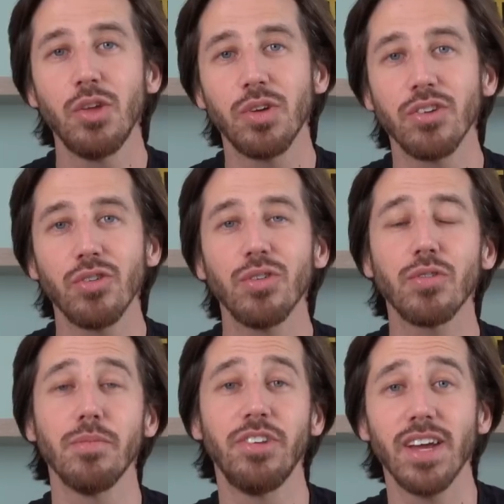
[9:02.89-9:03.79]
You can choose
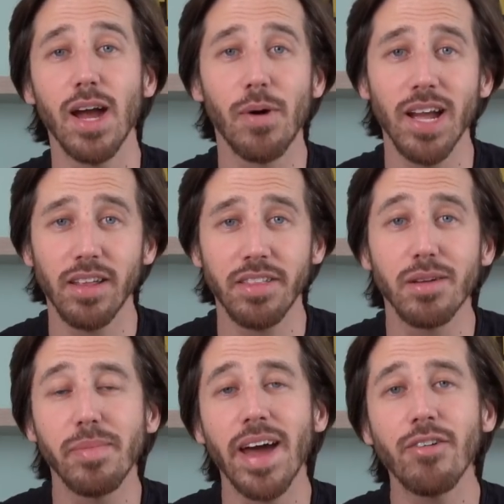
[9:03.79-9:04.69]
from D I Y
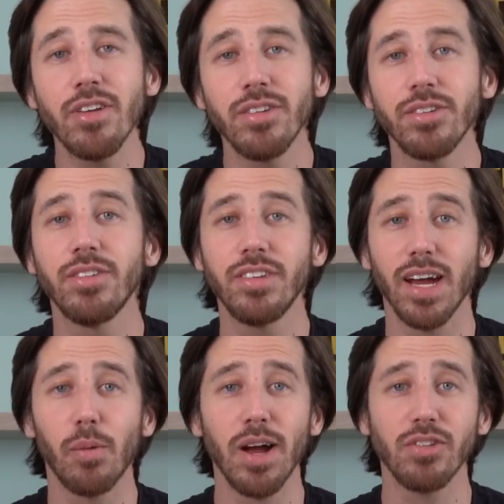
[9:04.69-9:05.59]
Lithium Batteries, D
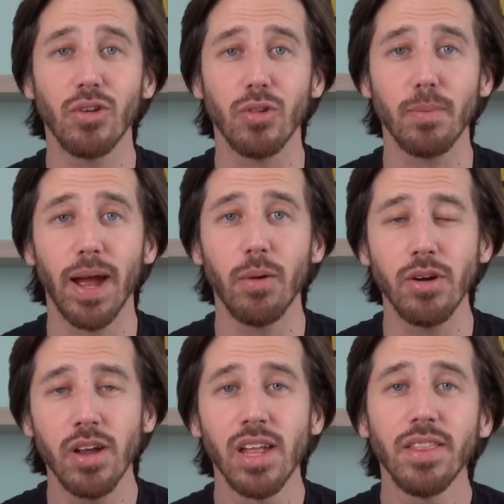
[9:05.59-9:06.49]
I Y Solar
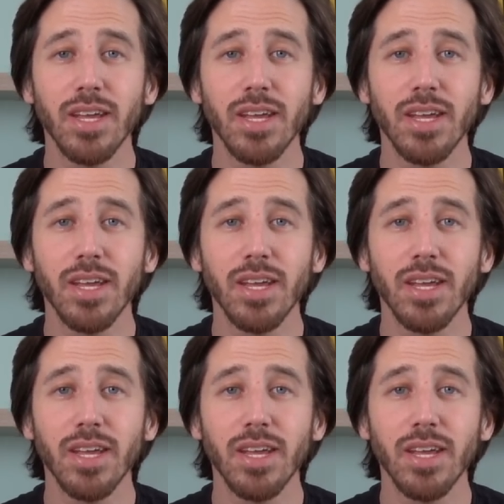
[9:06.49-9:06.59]
Power,